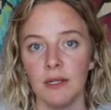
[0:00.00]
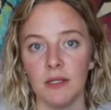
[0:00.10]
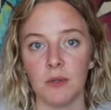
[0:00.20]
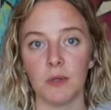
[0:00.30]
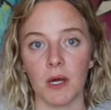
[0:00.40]

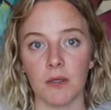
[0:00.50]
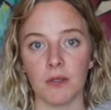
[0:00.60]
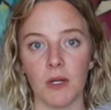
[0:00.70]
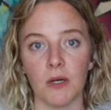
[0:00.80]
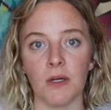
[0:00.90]
you know, color
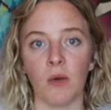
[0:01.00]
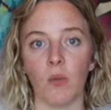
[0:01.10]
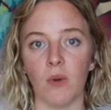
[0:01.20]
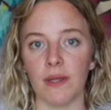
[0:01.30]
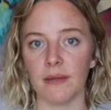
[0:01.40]
yarn
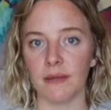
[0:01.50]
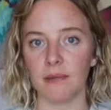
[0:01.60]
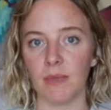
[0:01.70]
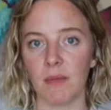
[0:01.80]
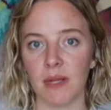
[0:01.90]
with
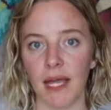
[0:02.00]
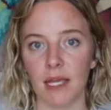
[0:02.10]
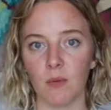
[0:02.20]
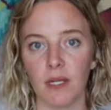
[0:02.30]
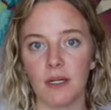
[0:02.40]
my black
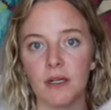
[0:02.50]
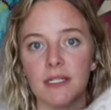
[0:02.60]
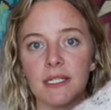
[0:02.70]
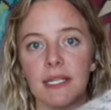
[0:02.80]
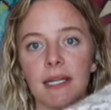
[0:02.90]
and white yarn
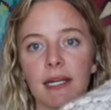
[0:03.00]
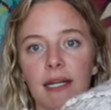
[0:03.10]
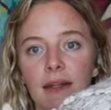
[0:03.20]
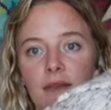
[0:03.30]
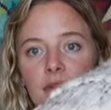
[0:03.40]
to get
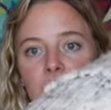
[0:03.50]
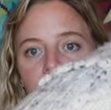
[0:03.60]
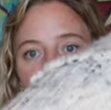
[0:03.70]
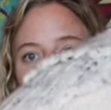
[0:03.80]
kind of, can you see